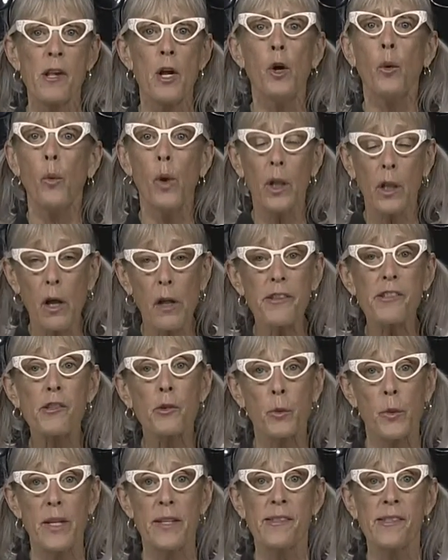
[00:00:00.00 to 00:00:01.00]
while also
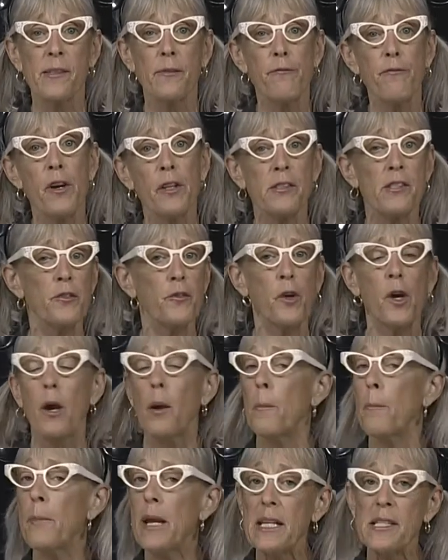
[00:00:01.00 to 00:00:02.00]
raising funds for our
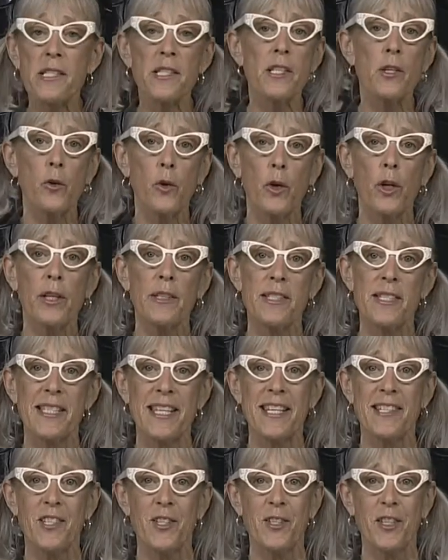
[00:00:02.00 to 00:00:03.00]
amazing
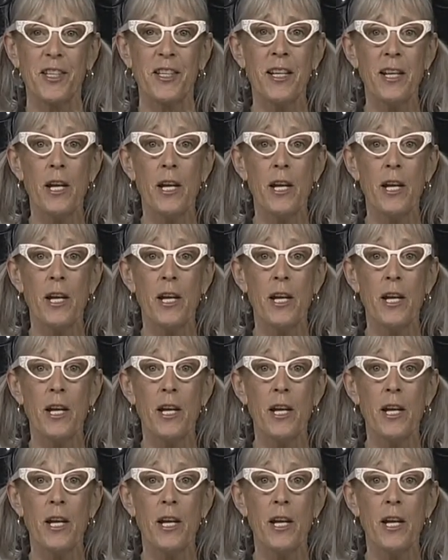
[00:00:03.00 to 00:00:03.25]
organization.